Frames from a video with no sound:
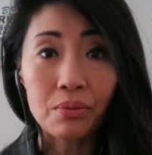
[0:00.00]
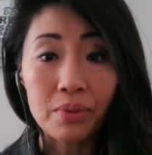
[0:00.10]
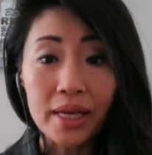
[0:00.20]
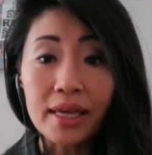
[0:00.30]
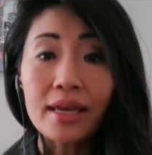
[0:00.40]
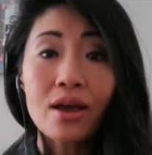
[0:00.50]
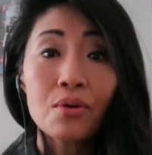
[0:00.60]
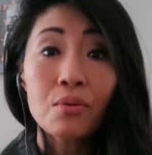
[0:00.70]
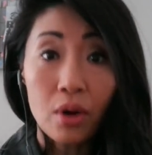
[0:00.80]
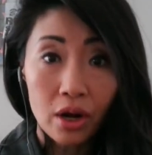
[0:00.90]
We
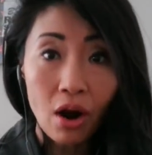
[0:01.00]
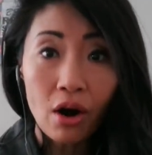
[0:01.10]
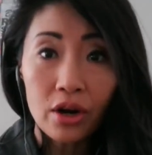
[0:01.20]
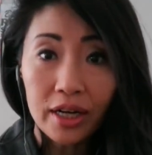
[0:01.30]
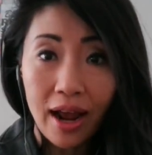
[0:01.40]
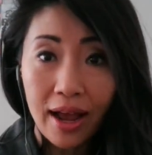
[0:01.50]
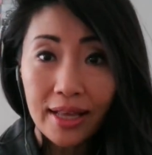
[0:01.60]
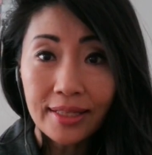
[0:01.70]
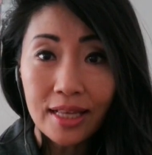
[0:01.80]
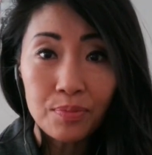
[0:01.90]
work hard,
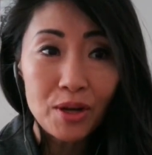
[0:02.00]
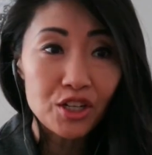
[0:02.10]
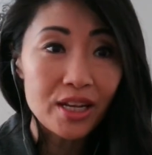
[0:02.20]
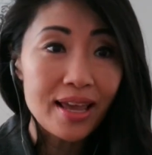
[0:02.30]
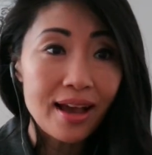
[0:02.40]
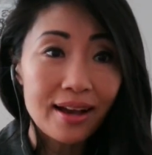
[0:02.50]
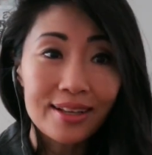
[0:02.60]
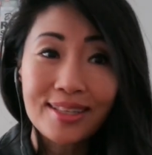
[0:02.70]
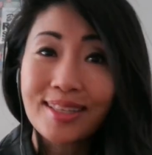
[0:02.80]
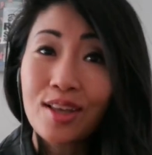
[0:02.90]
guys, especially
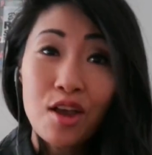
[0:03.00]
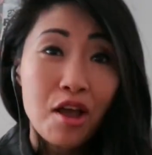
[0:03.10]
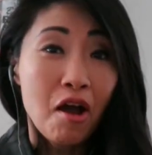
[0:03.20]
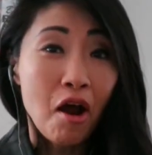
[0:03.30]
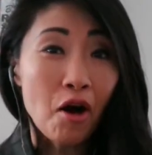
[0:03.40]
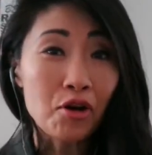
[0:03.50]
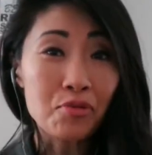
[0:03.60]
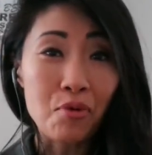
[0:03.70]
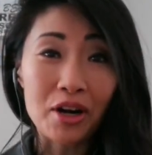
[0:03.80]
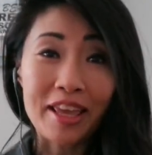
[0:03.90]
as
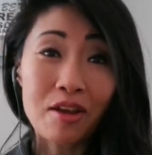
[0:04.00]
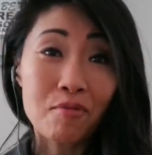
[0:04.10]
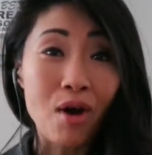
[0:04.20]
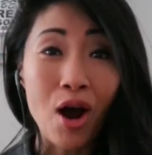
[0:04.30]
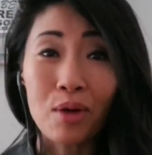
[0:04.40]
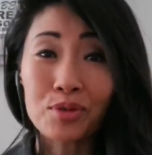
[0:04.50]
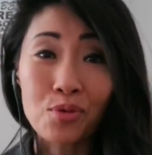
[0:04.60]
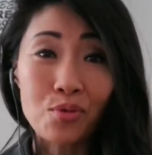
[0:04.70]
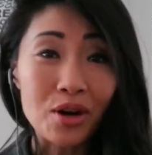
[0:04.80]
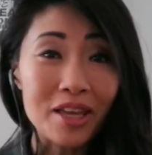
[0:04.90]
hardworking moms,
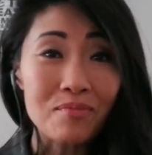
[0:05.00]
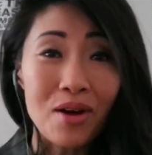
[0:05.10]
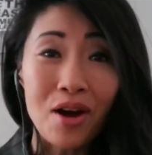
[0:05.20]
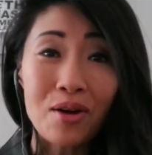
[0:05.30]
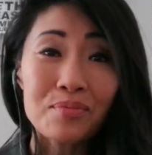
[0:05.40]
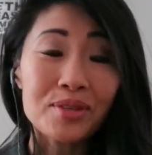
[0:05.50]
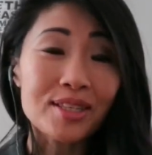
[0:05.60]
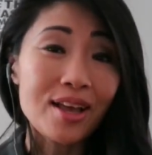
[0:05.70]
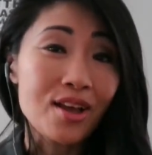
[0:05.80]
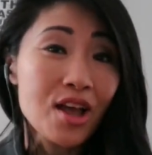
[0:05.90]
working moms,
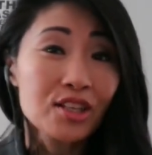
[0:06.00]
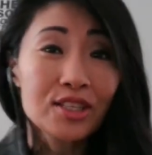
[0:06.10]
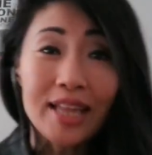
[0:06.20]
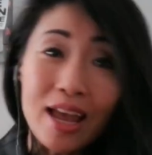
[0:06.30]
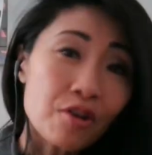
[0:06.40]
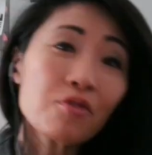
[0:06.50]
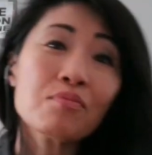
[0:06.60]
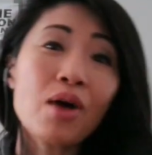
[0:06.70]
stay-at-home